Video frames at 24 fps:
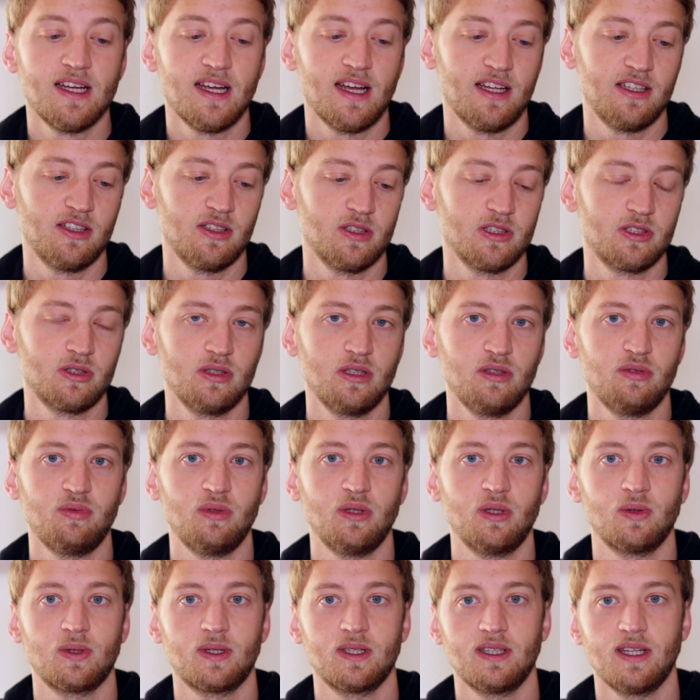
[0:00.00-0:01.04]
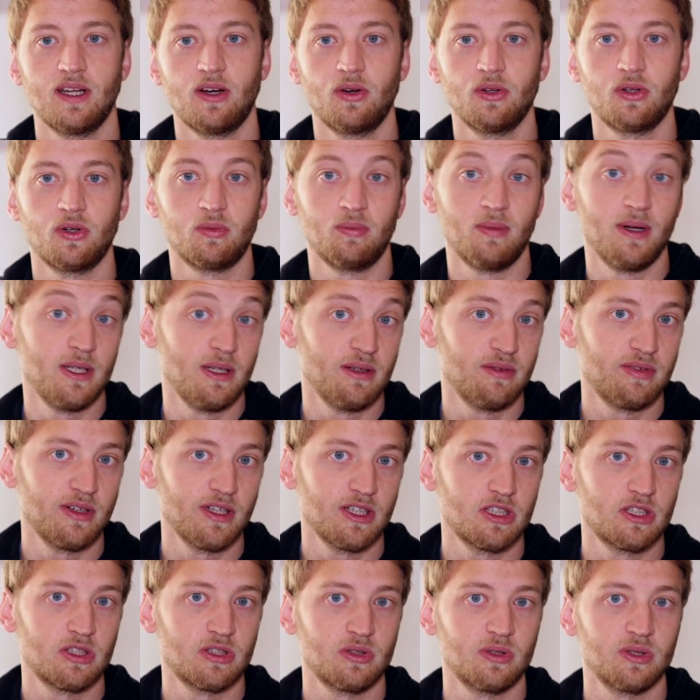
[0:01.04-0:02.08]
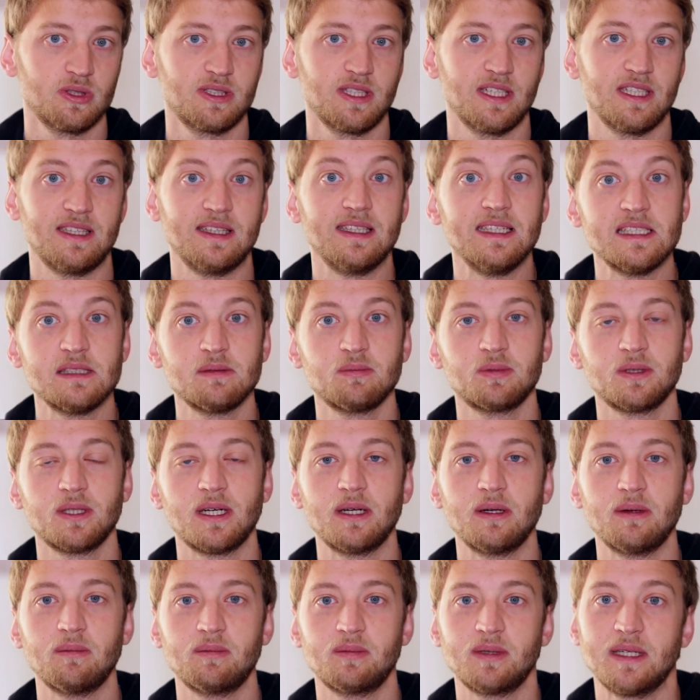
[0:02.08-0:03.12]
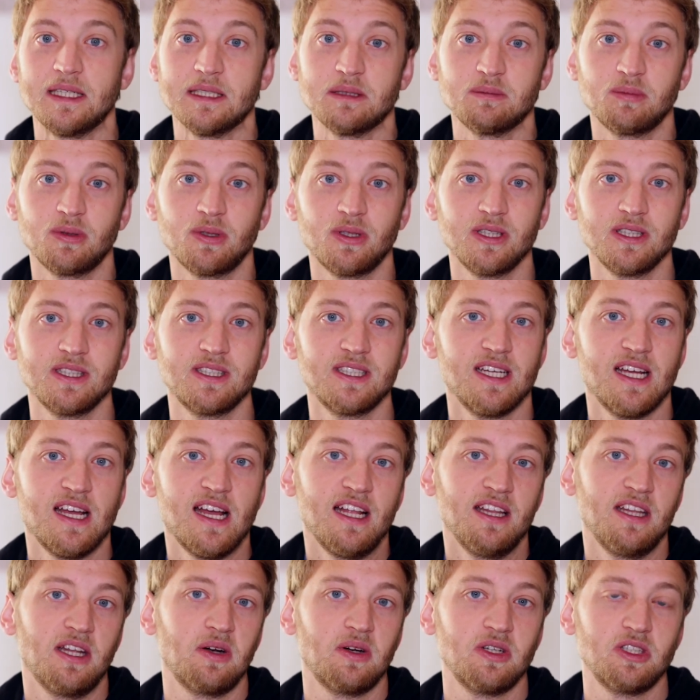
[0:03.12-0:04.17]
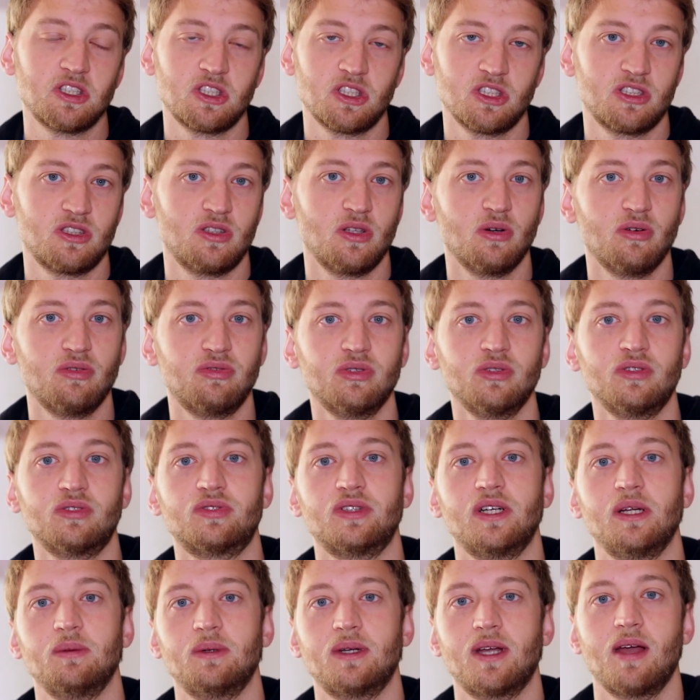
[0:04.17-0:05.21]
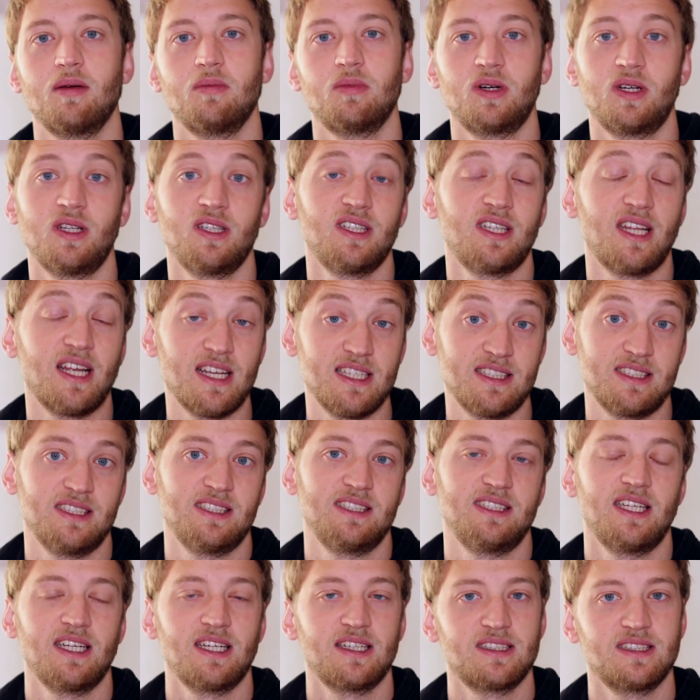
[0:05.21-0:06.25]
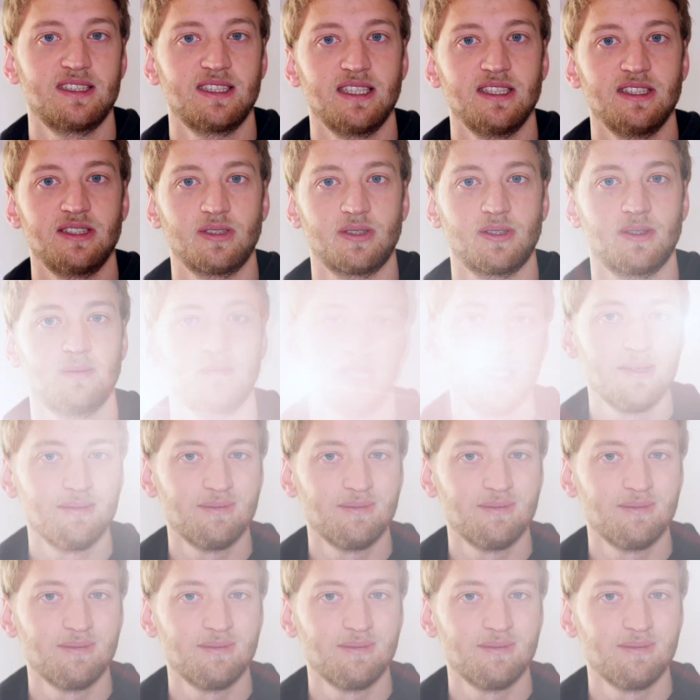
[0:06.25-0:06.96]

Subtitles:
And also, if we look at other manufacturers at this price point, there is just no full frame camera that has a stacked sensor.